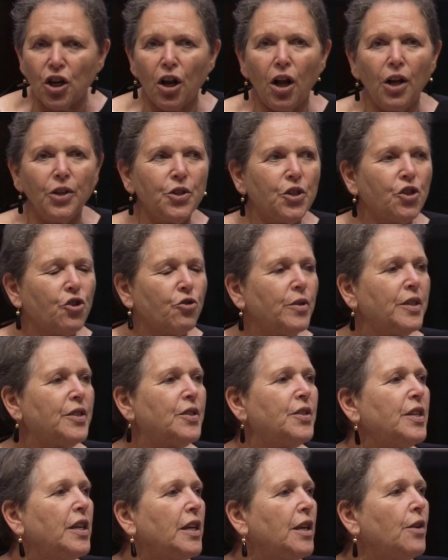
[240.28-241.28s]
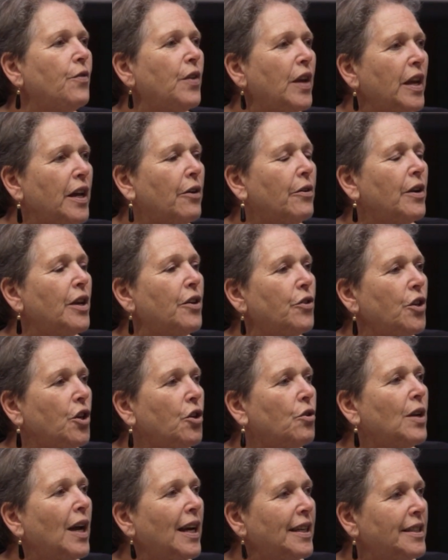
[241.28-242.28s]
a chance to receive here in
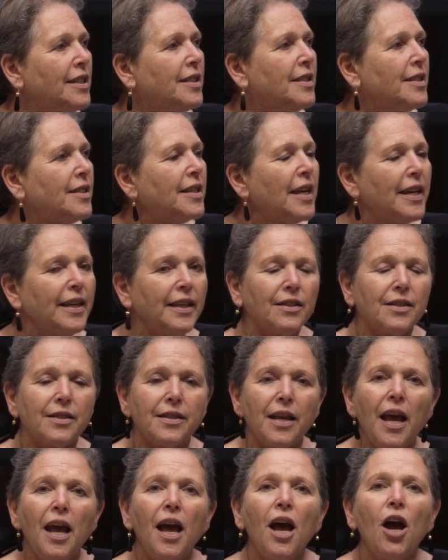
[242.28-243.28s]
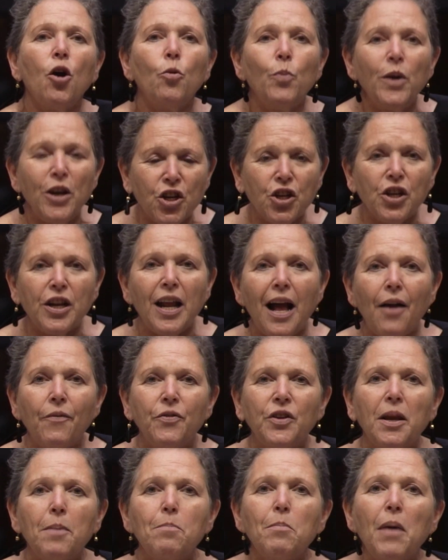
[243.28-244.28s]
the United States? And we should
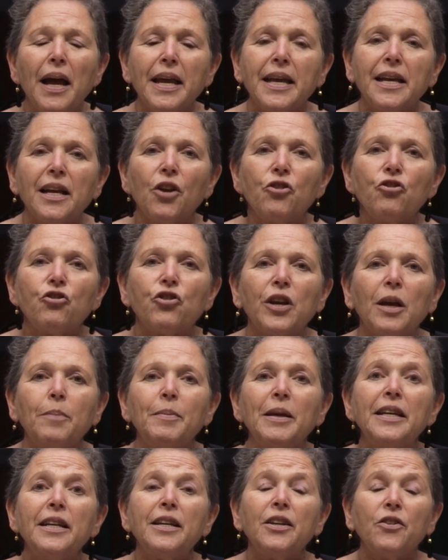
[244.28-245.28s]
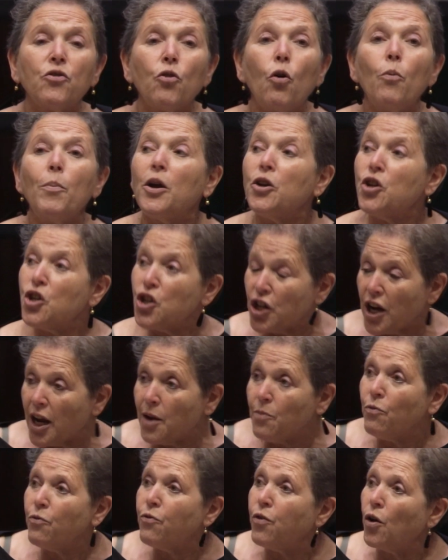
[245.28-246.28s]
have it in my country. I mean, it is almost
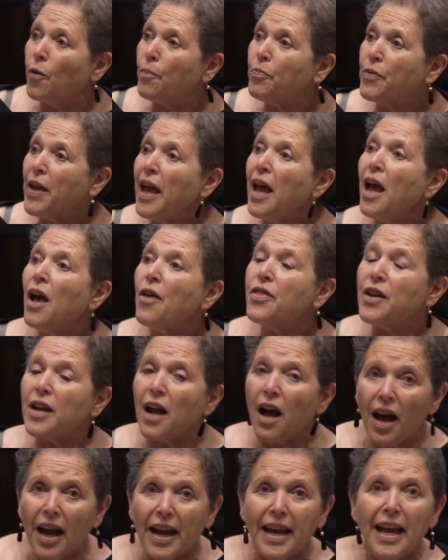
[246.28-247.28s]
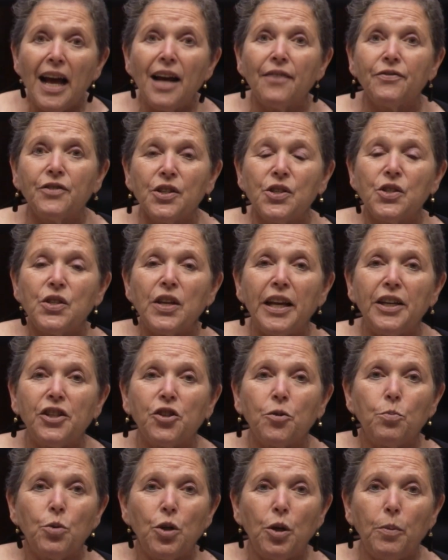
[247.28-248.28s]
shameful that I have to
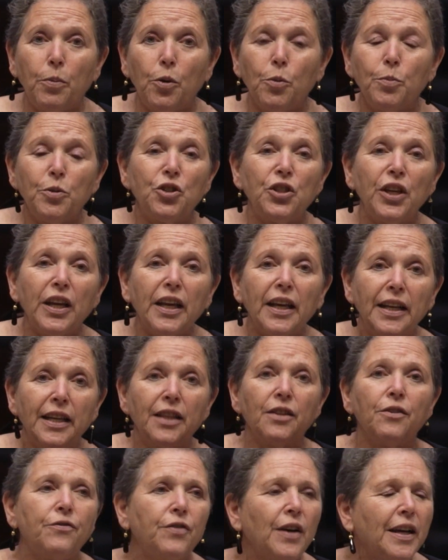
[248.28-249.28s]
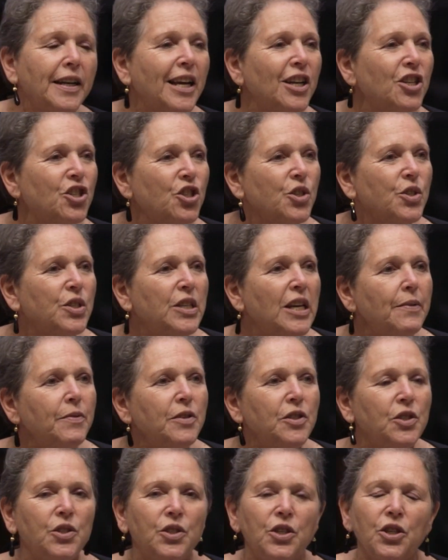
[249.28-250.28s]
say to people, particularly in the financial
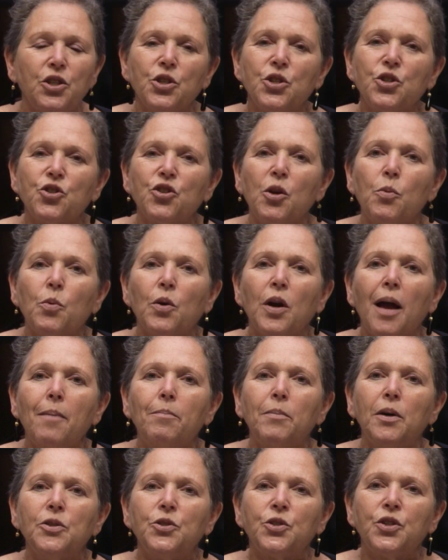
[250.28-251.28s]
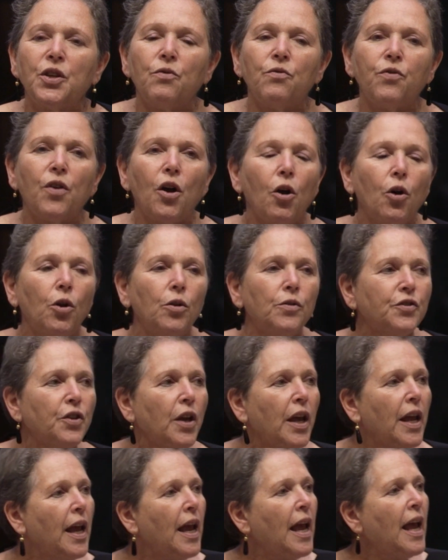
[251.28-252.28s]
services industry where I'm most
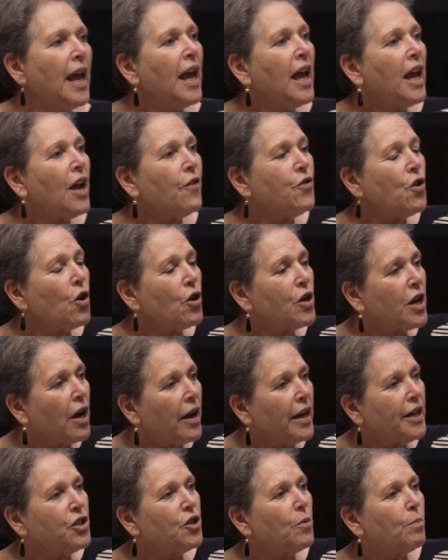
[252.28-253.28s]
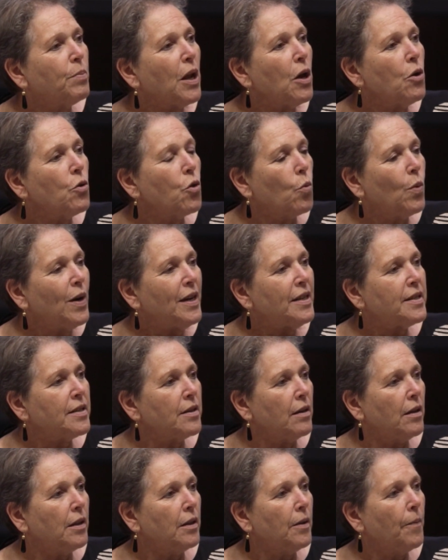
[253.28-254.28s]
involved, if you're going to blow the
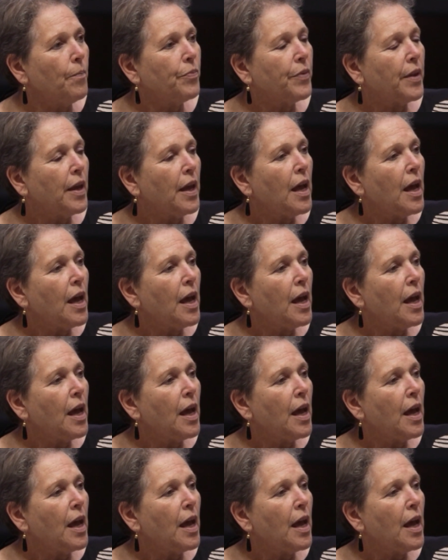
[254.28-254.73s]
whistle,